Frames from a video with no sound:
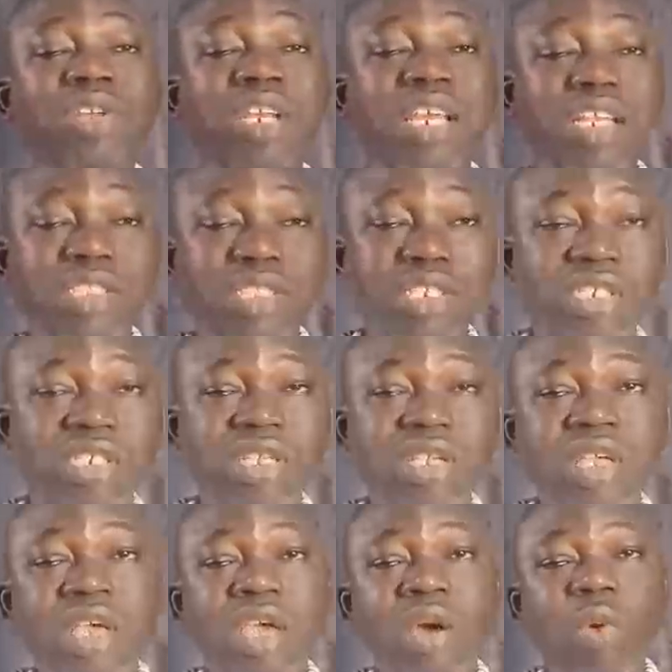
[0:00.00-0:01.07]
real estate.
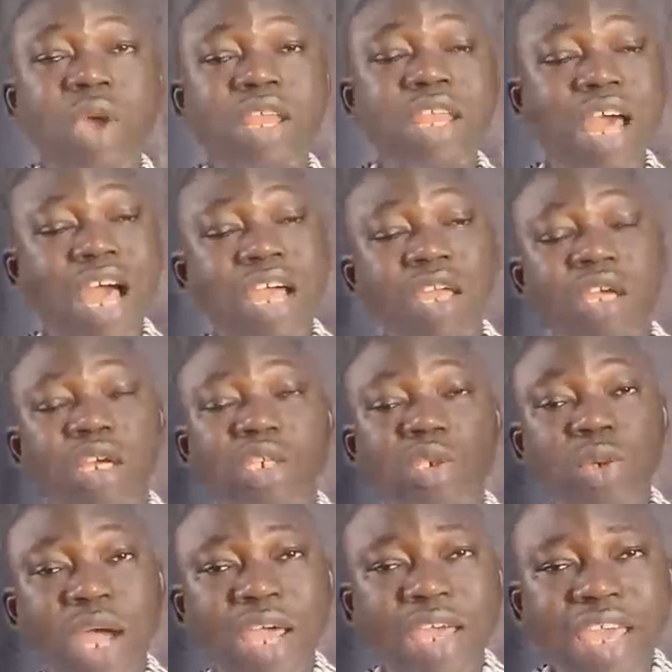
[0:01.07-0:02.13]
Whether
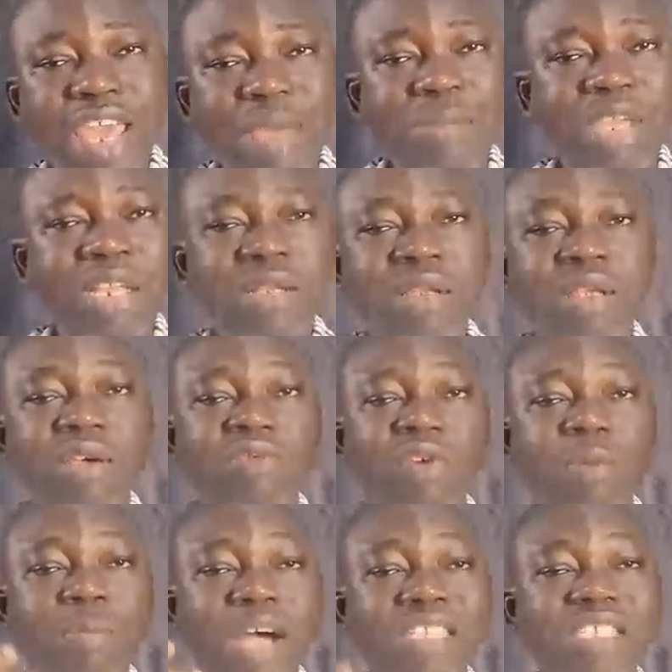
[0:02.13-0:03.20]
you are aiming
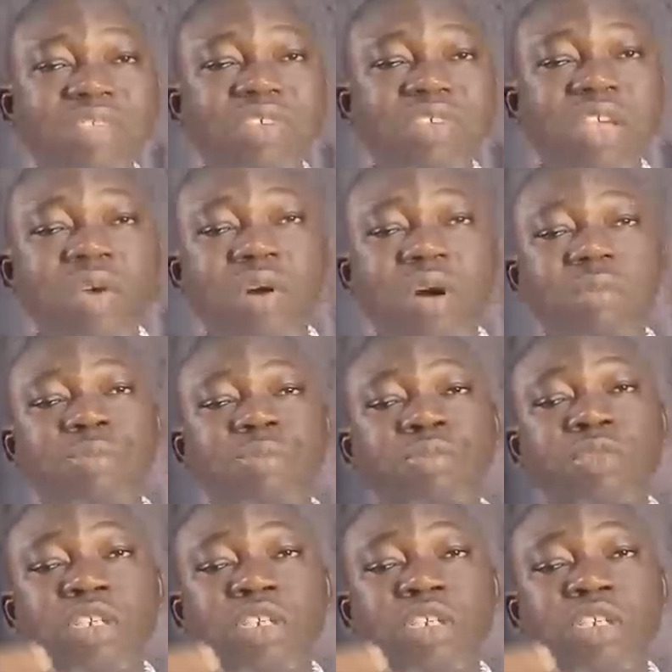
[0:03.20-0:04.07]
for passive income,